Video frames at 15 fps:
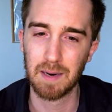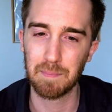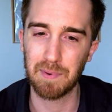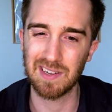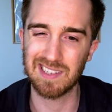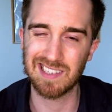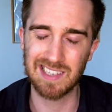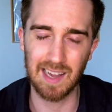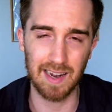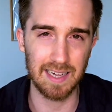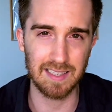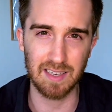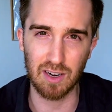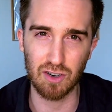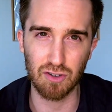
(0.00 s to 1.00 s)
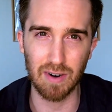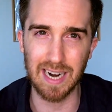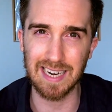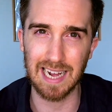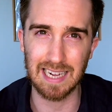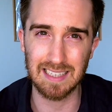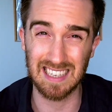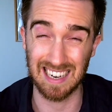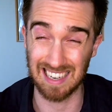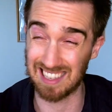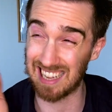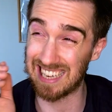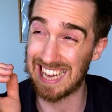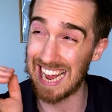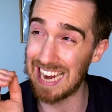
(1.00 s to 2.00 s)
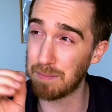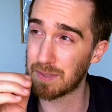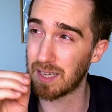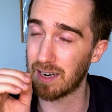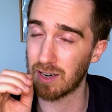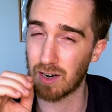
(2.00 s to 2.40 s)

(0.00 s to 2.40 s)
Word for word: but still, it's a great headset, and the games that are